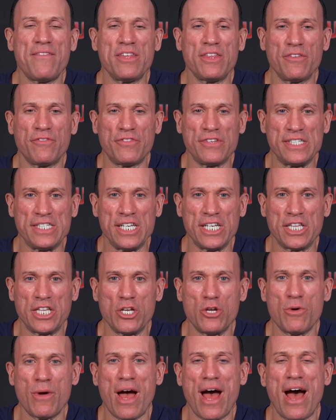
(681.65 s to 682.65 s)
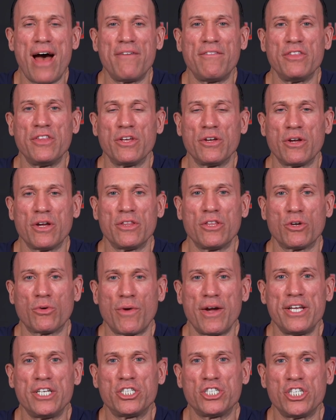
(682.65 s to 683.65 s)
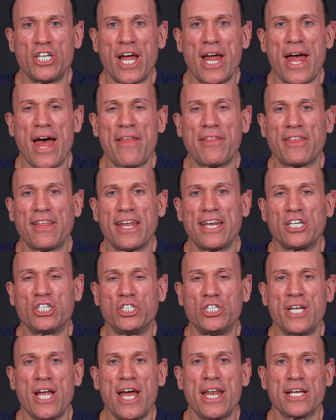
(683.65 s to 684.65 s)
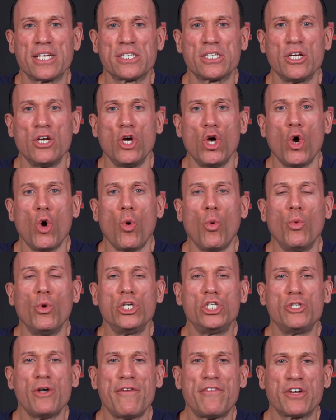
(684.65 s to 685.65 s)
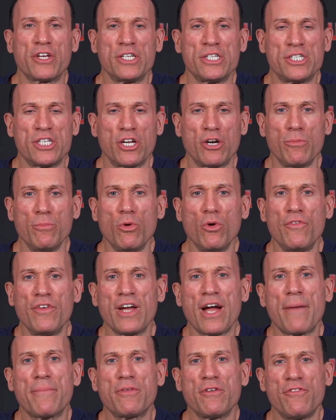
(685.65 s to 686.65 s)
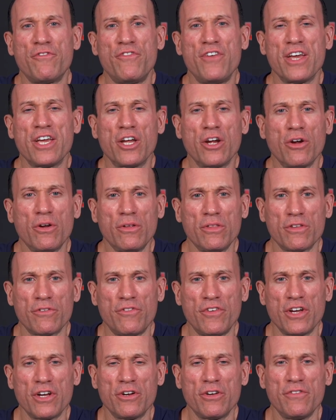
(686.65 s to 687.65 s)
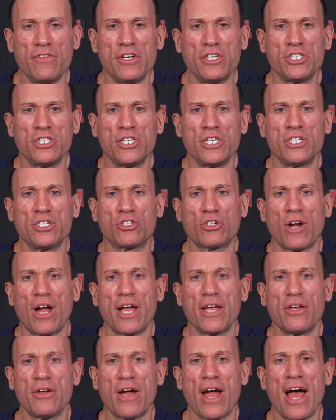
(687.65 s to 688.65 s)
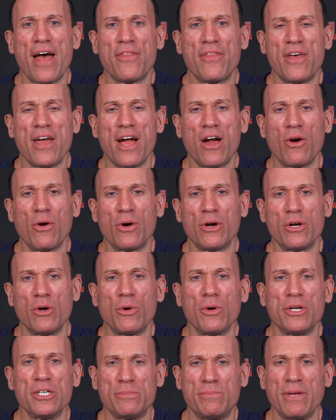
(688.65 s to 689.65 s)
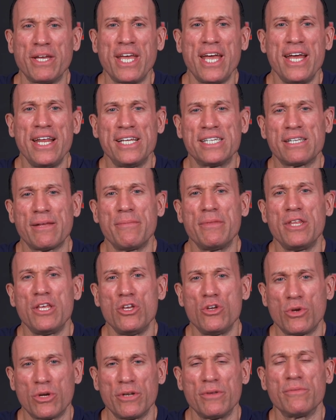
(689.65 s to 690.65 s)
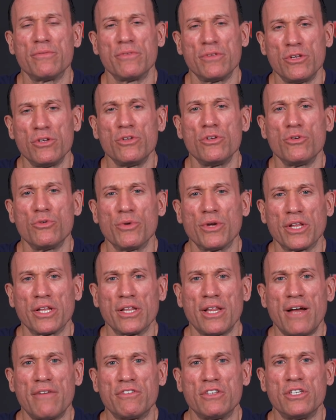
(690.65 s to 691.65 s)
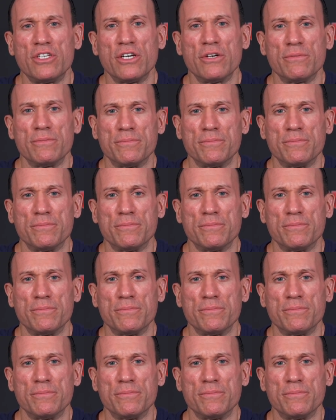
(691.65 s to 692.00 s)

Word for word: the physique that you have and the, and the great athletic genetics, would you ever consider moving up to figure, the figure division, and trying your hat there, or, or is bikini something that you can you, you really love to do?